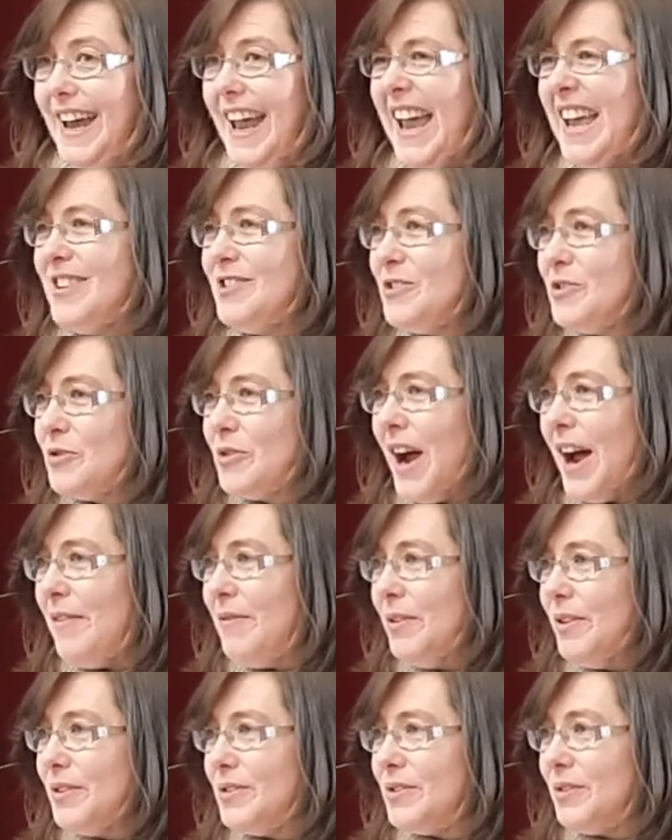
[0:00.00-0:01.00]
His
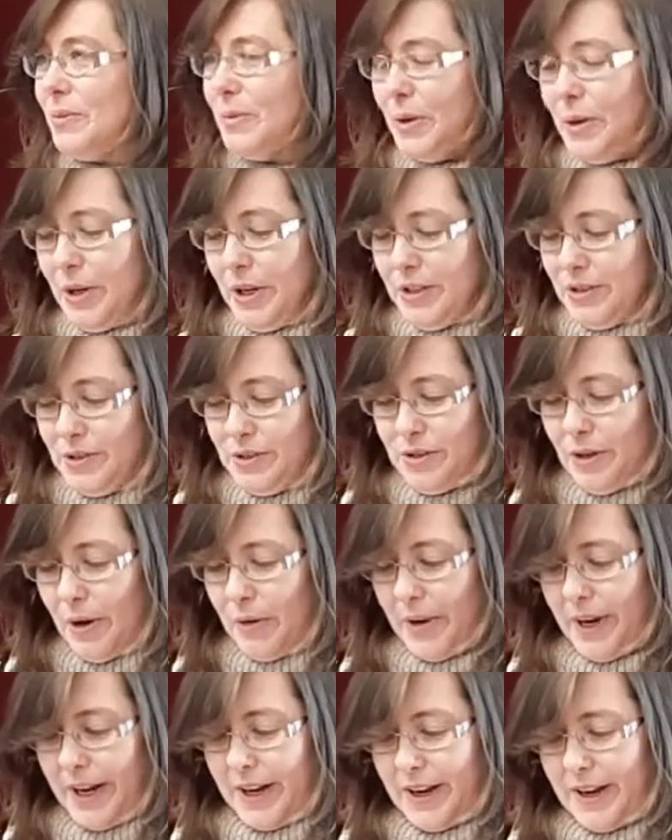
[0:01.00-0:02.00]
travels were
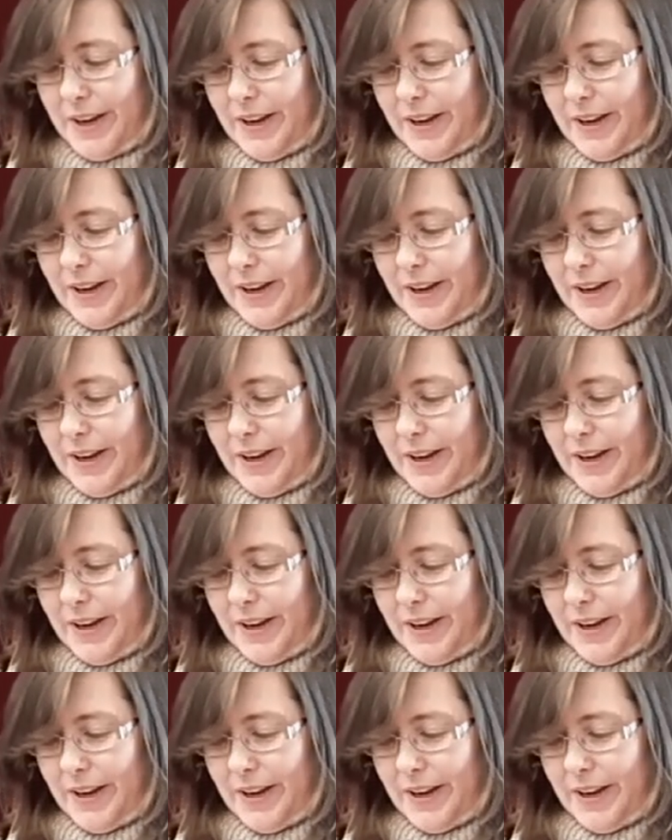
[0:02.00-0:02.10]
historic.